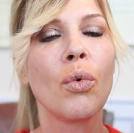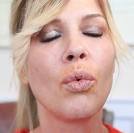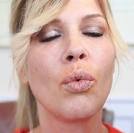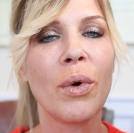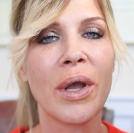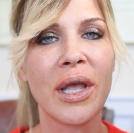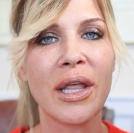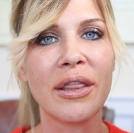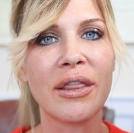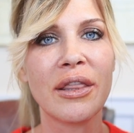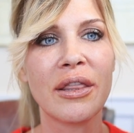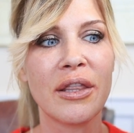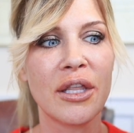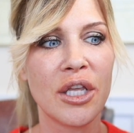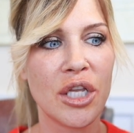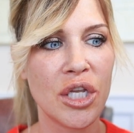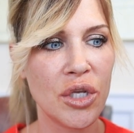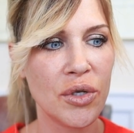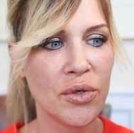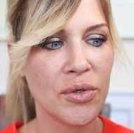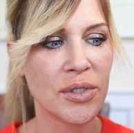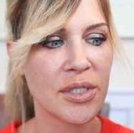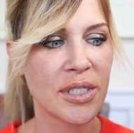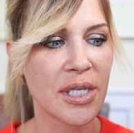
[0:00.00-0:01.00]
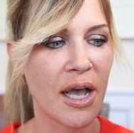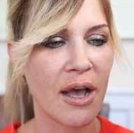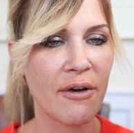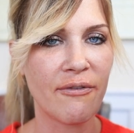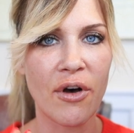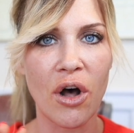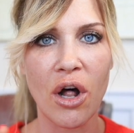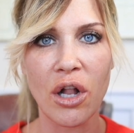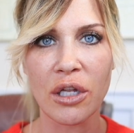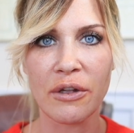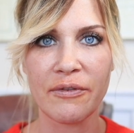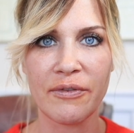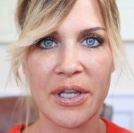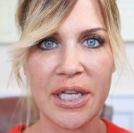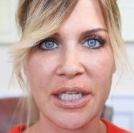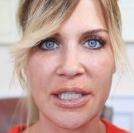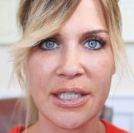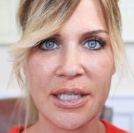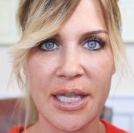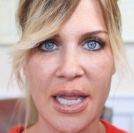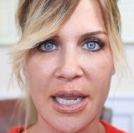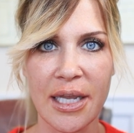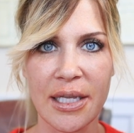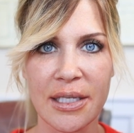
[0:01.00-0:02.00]
with the use of all of these
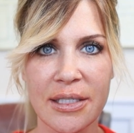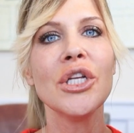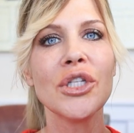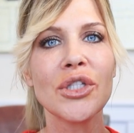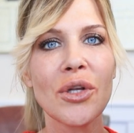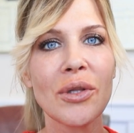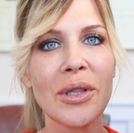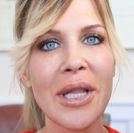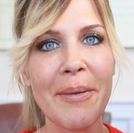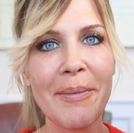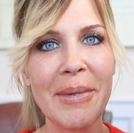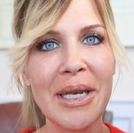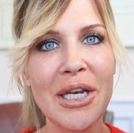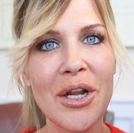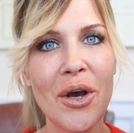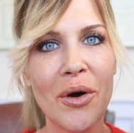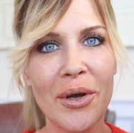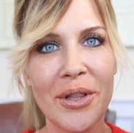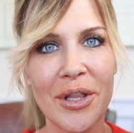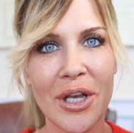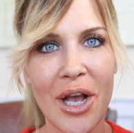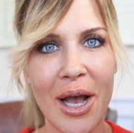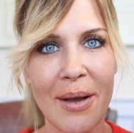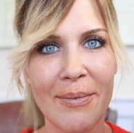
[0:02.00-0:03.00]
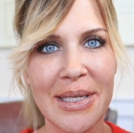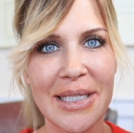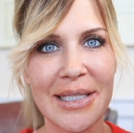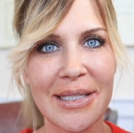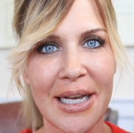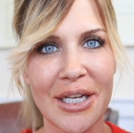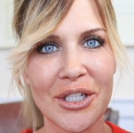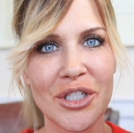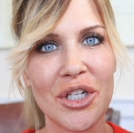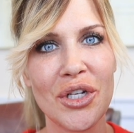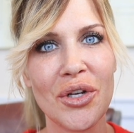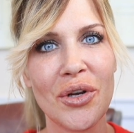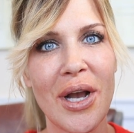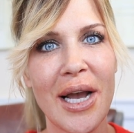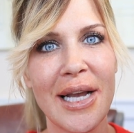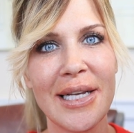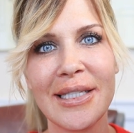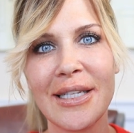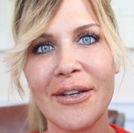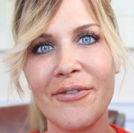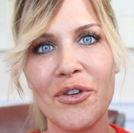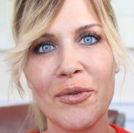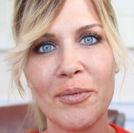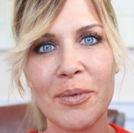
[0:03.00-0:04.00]
things. So let me know in the comment section, you
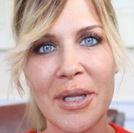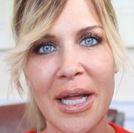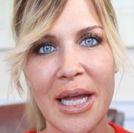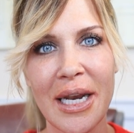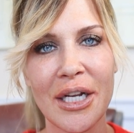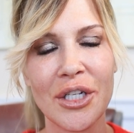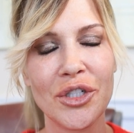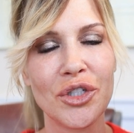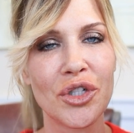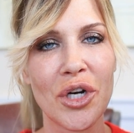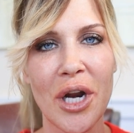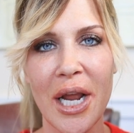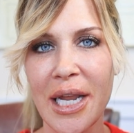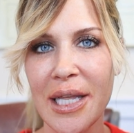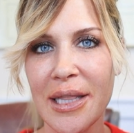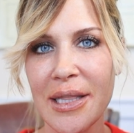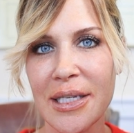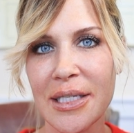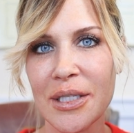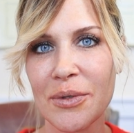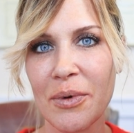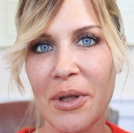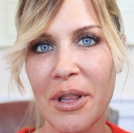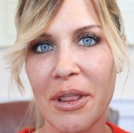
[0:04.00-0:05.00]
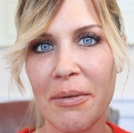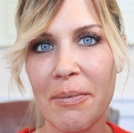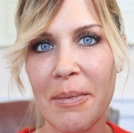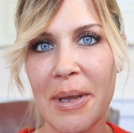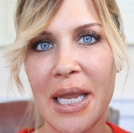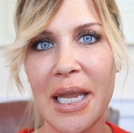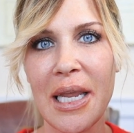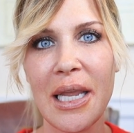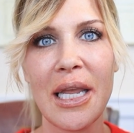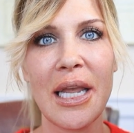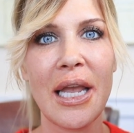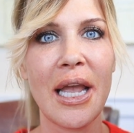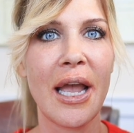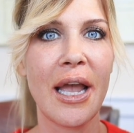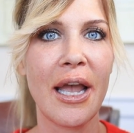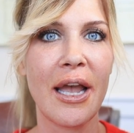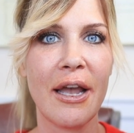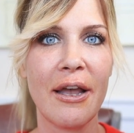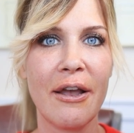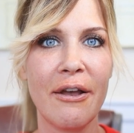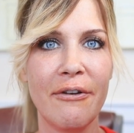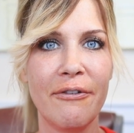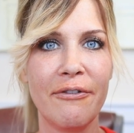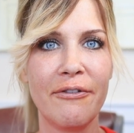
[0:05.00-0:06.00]
guys, if you plan on trying this with me,
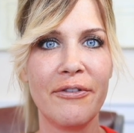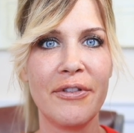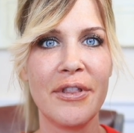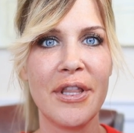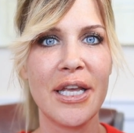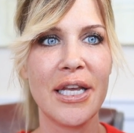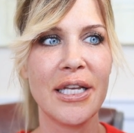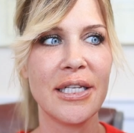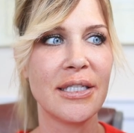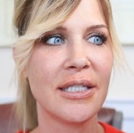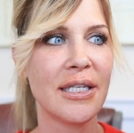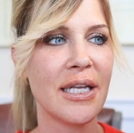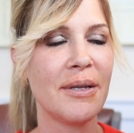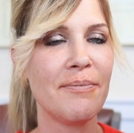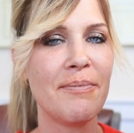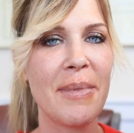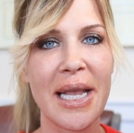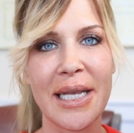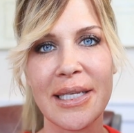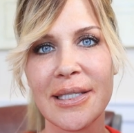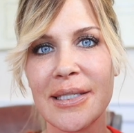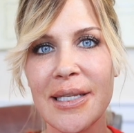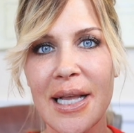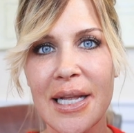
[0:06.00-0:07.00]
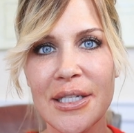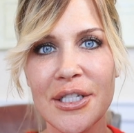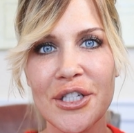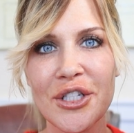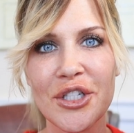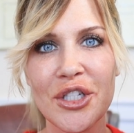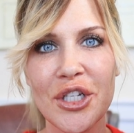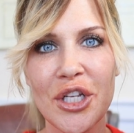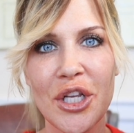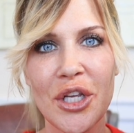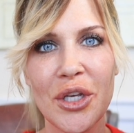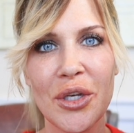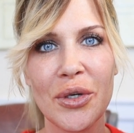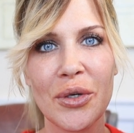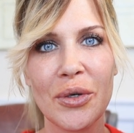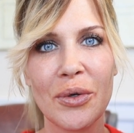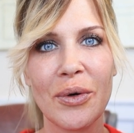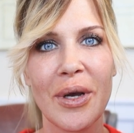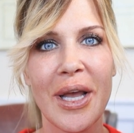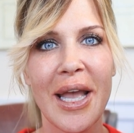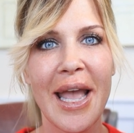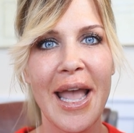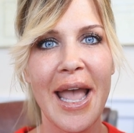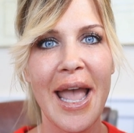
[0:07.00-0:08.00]
if this makes sense to
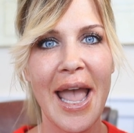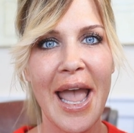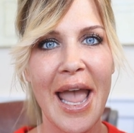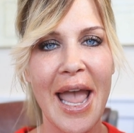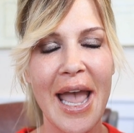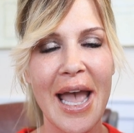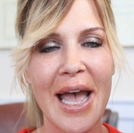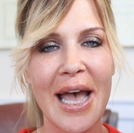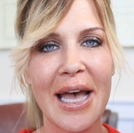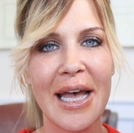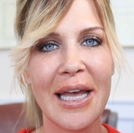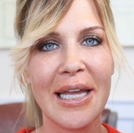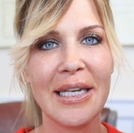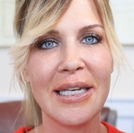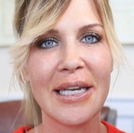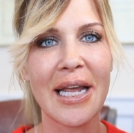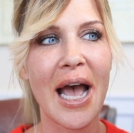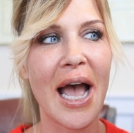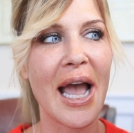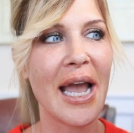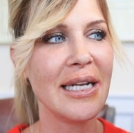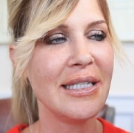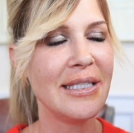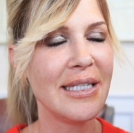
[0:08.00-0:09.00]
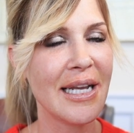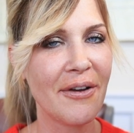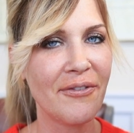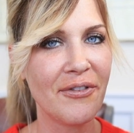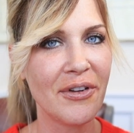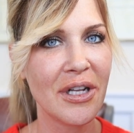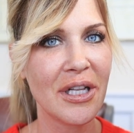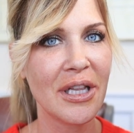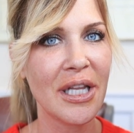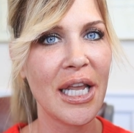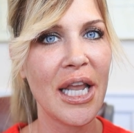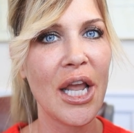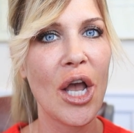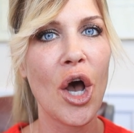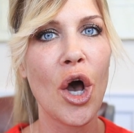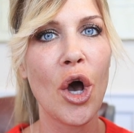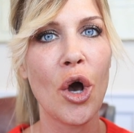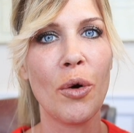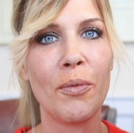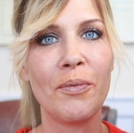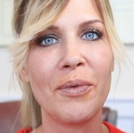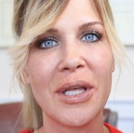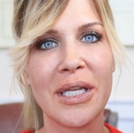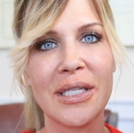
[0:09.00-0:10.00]
you. And I definitely
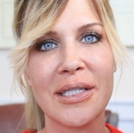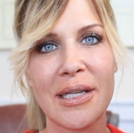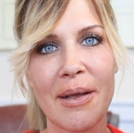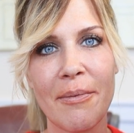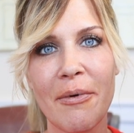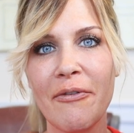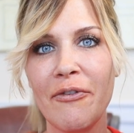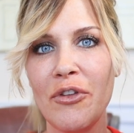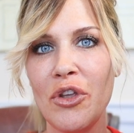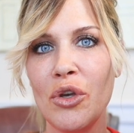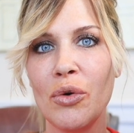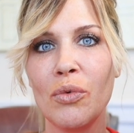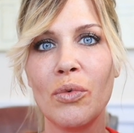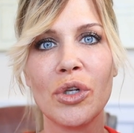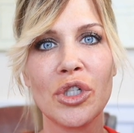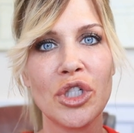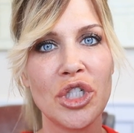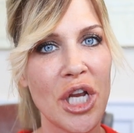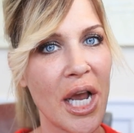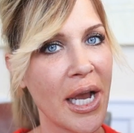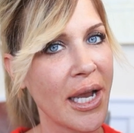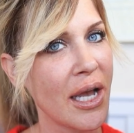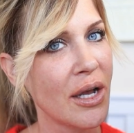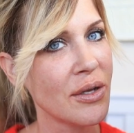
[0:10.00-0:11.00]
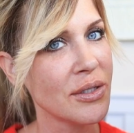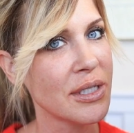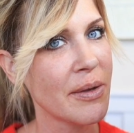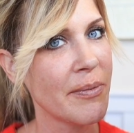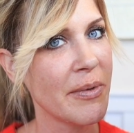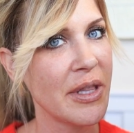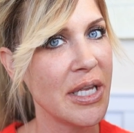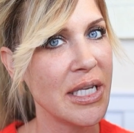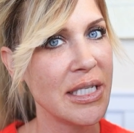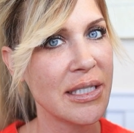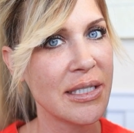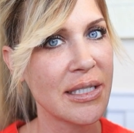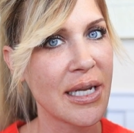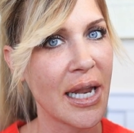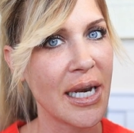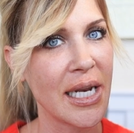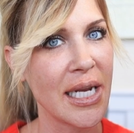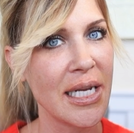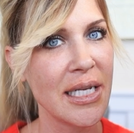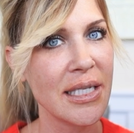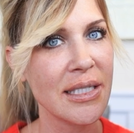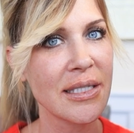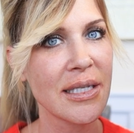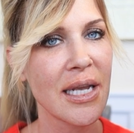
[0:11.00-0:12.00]
hope that some of you will check out some of these
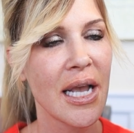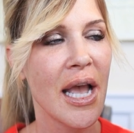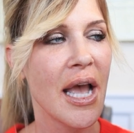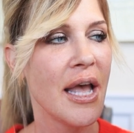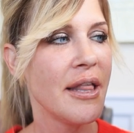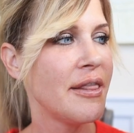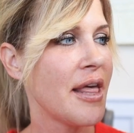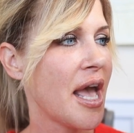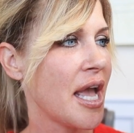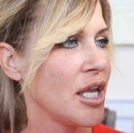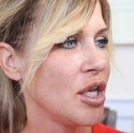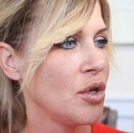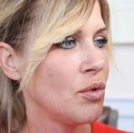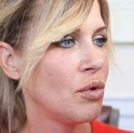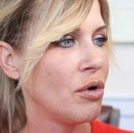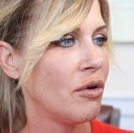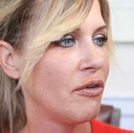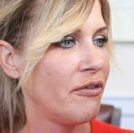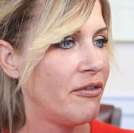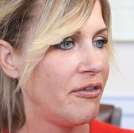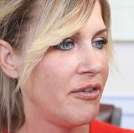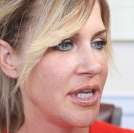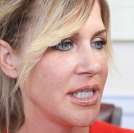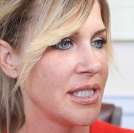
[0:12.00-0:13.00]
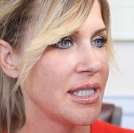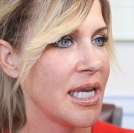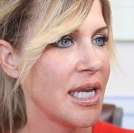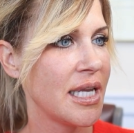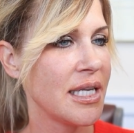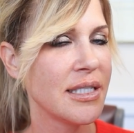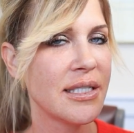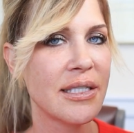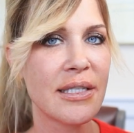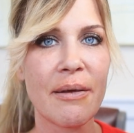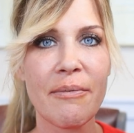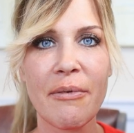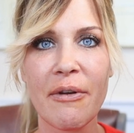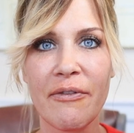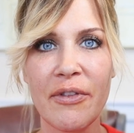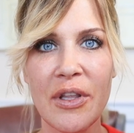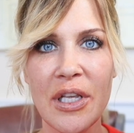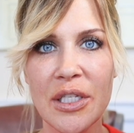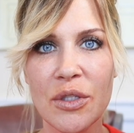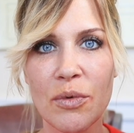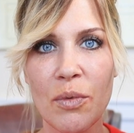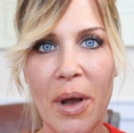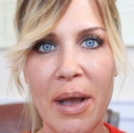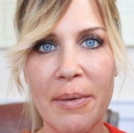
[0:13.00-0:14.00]
studies, that you will visit some of
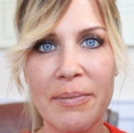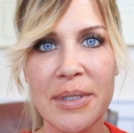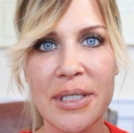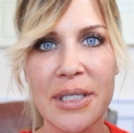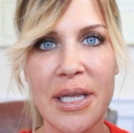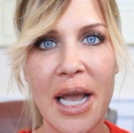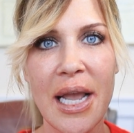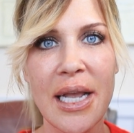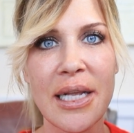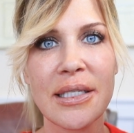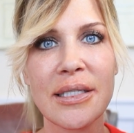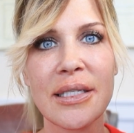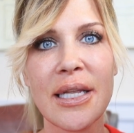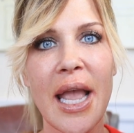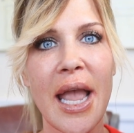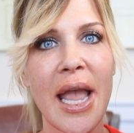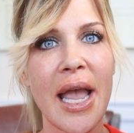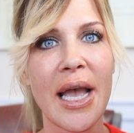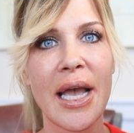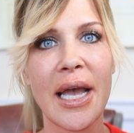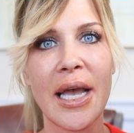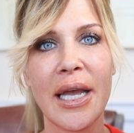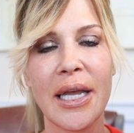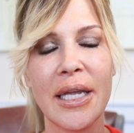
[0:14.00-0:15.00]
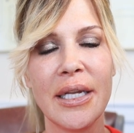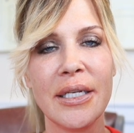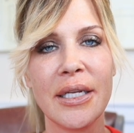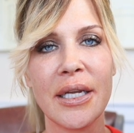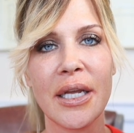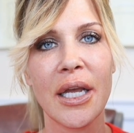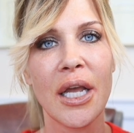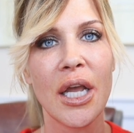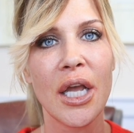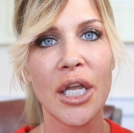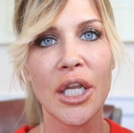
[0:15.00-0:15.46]
these websites and,